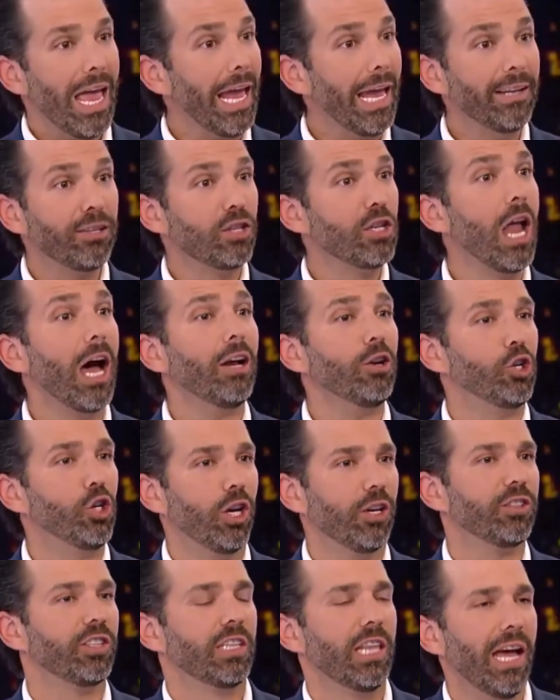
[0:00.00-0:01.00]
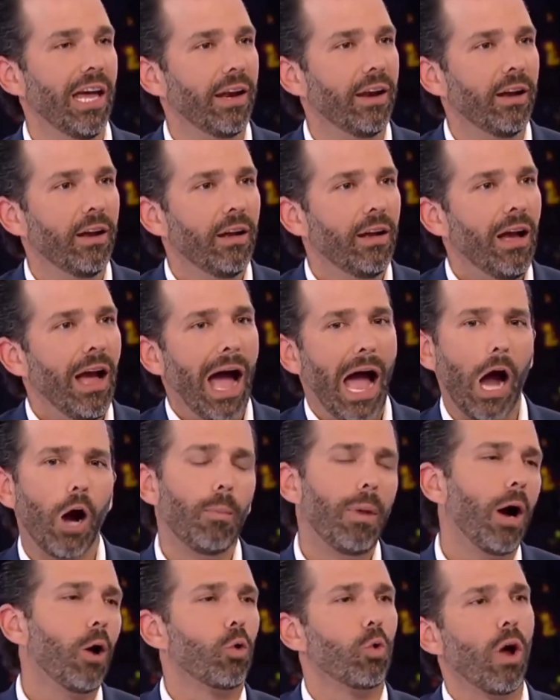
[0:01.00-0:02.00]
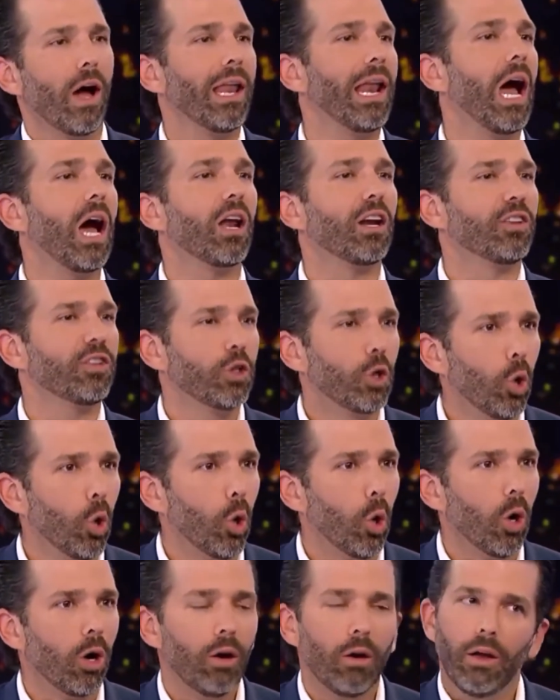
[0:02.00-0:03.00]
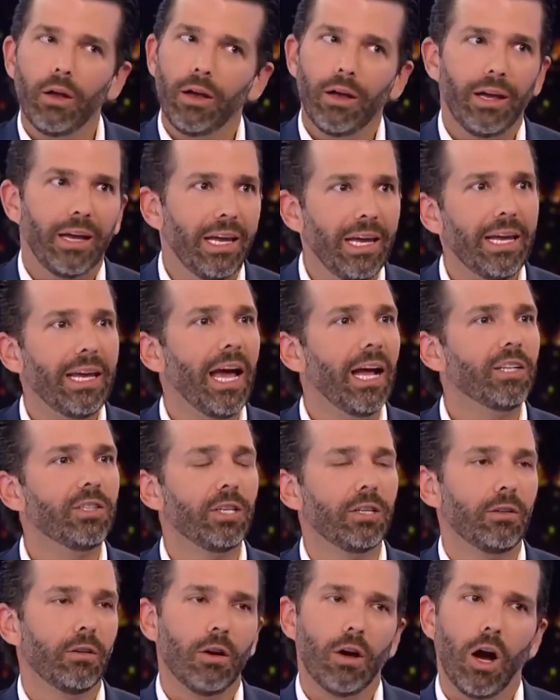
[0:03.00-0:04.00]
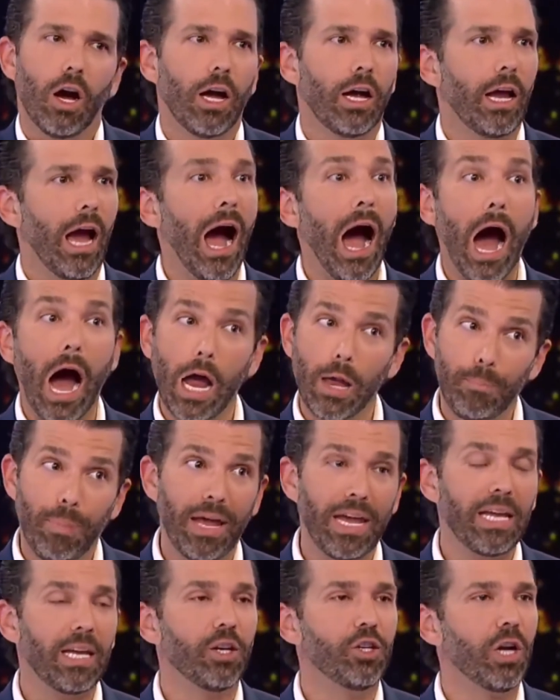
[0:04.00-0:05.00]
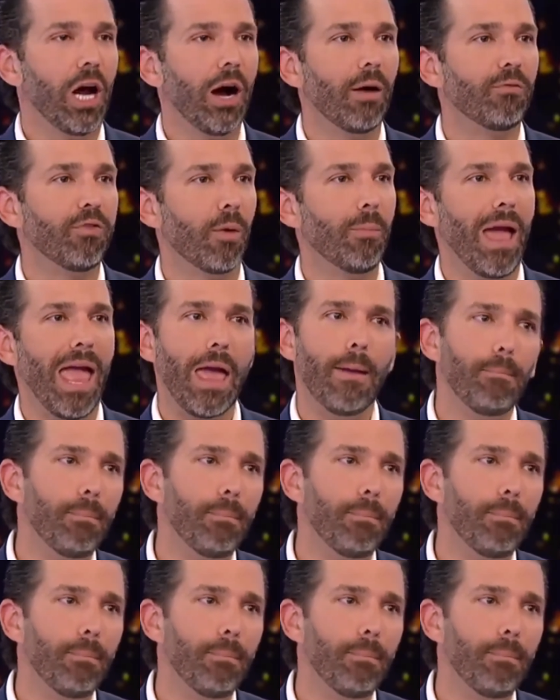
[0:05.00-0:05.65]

it's not just then. How about right out of school? He gets a high-paying job from M